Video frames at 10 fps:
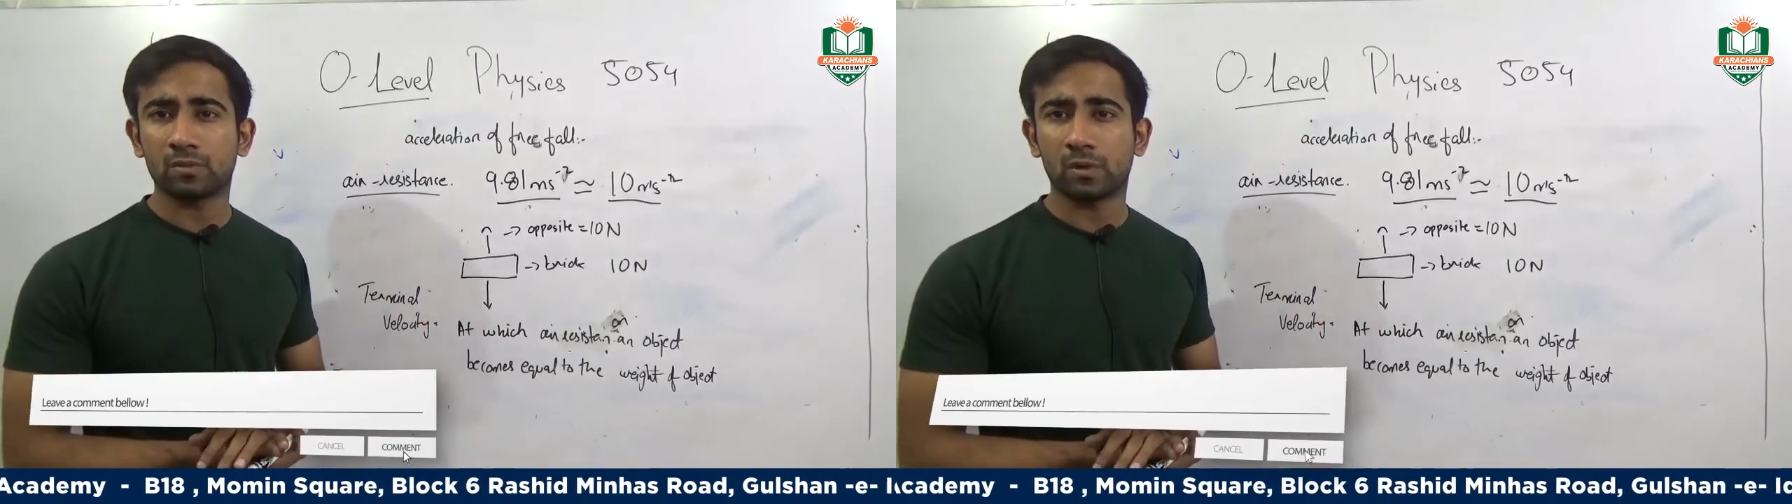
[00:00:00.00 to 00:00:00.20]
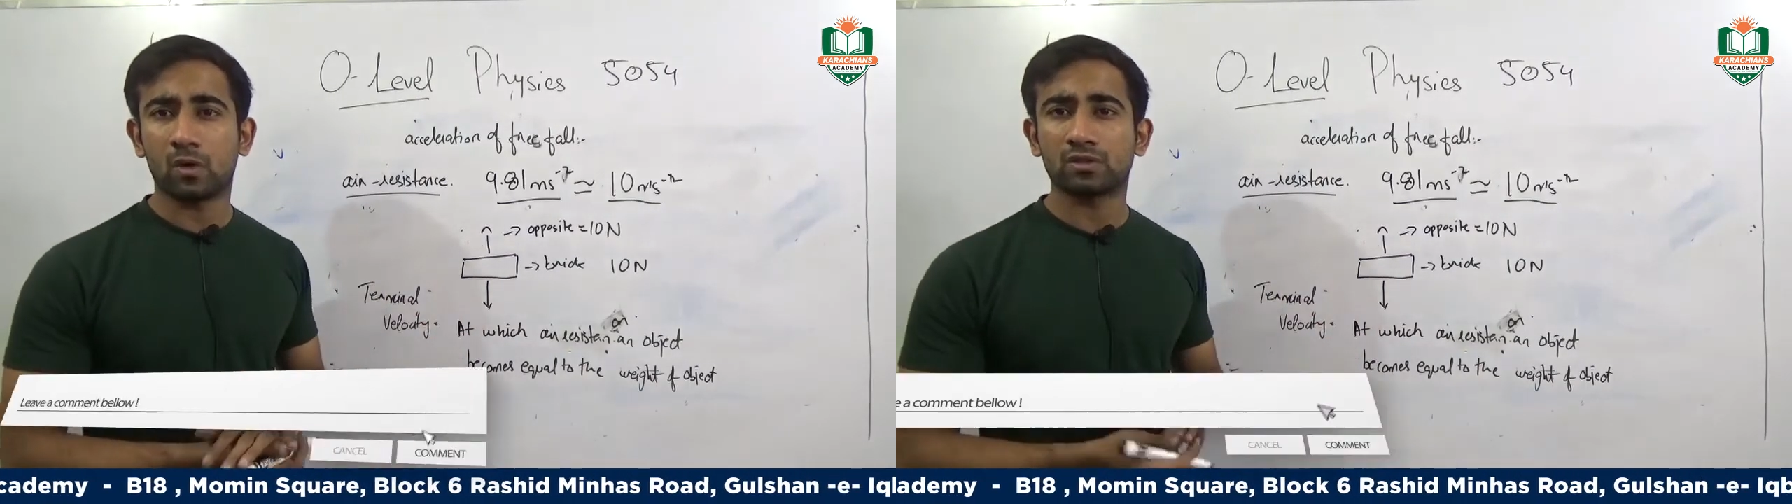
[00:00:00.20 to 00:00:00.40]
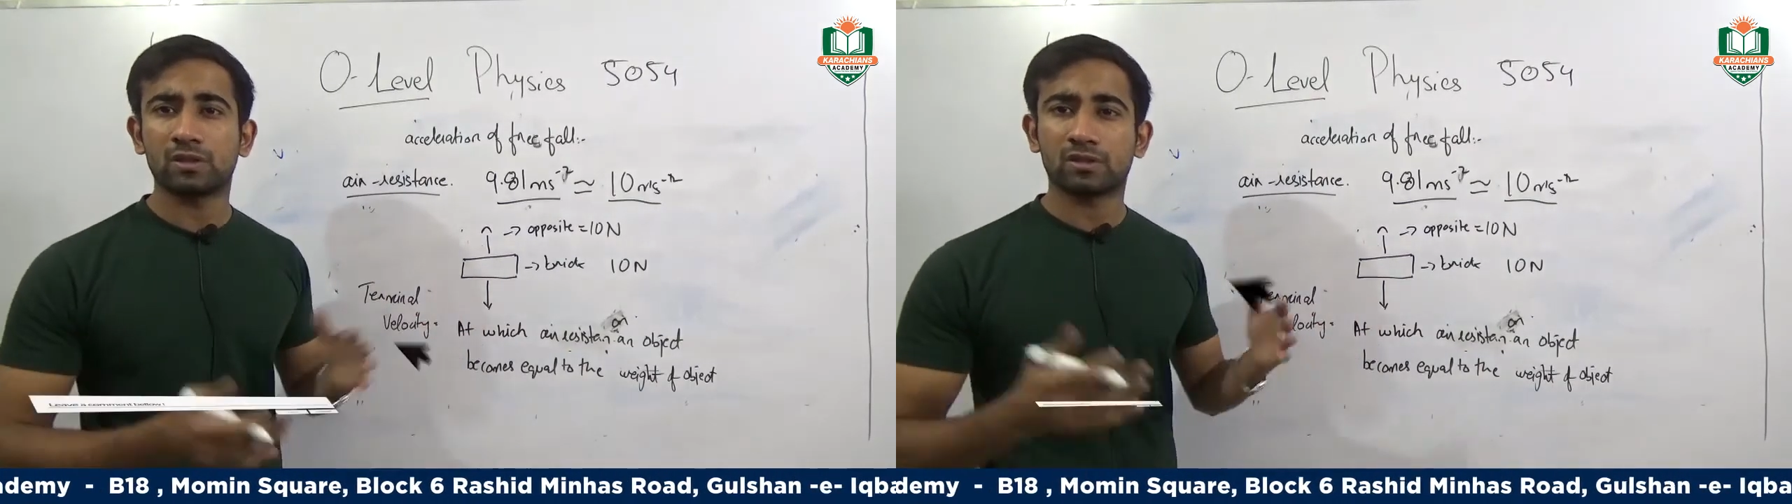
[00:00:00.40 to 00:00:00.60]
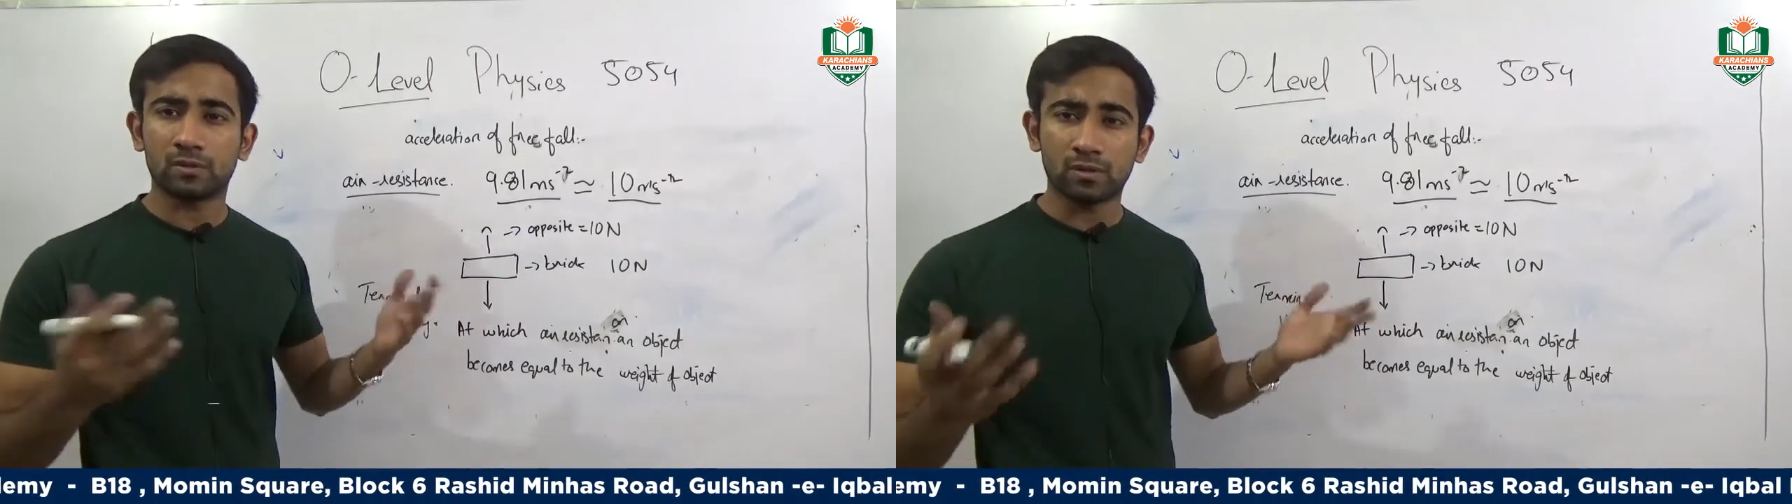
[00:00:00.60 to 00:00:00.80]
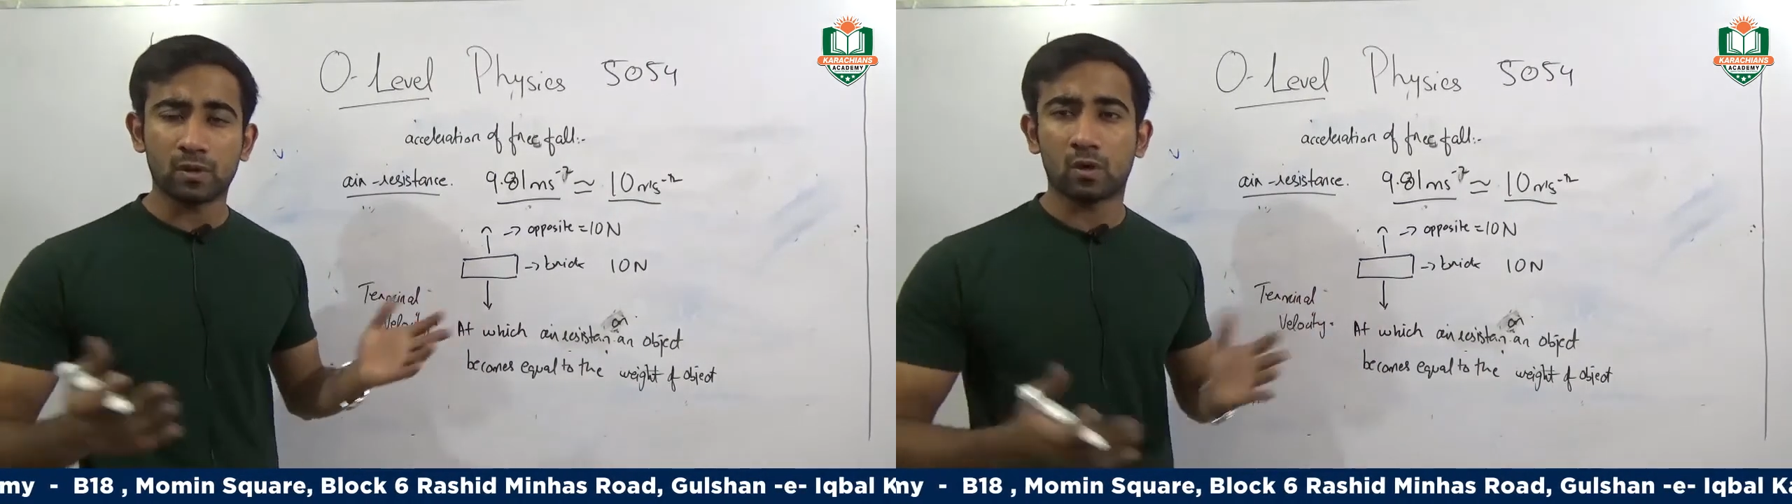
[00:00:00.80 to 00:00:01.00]
because
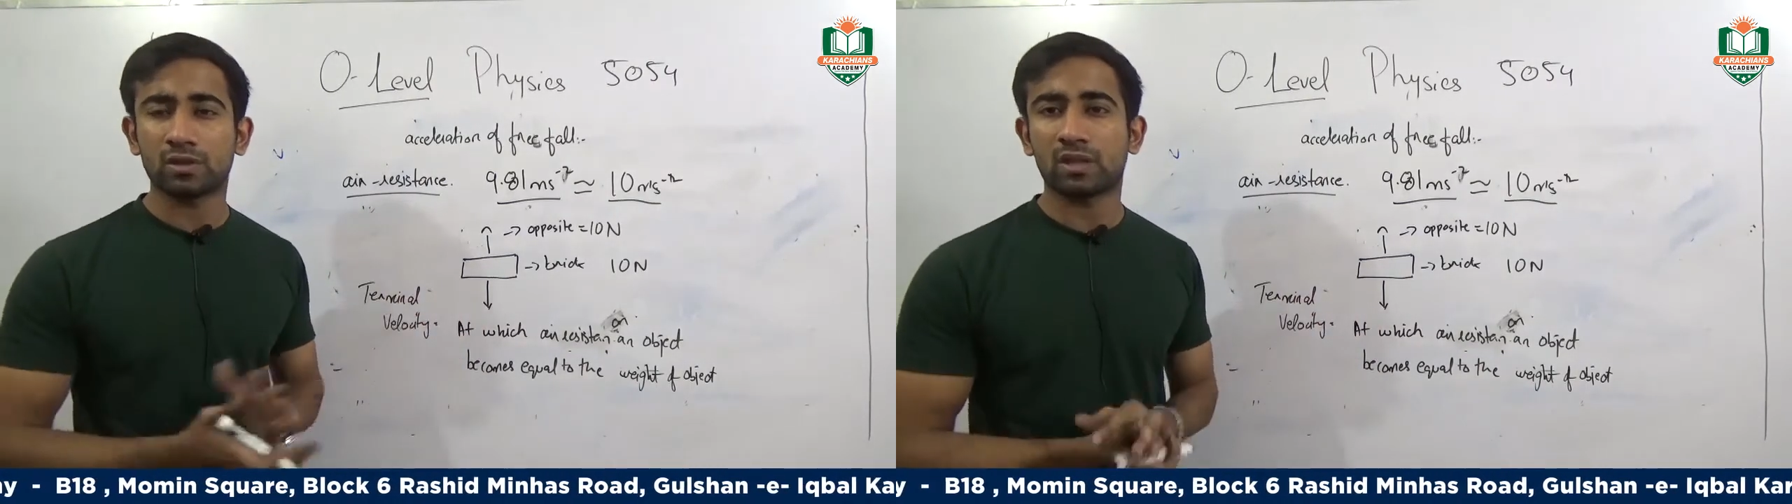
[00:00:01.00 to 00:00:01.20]
the